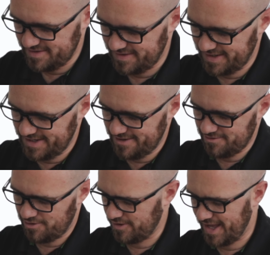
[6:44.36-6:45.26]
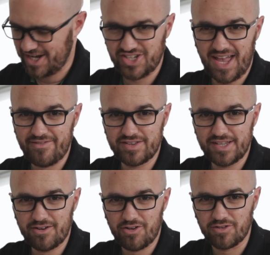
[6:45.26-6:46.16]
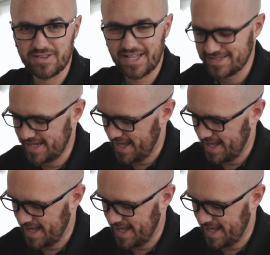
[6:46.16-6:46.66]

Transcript: thing here. All I actually have in there are lens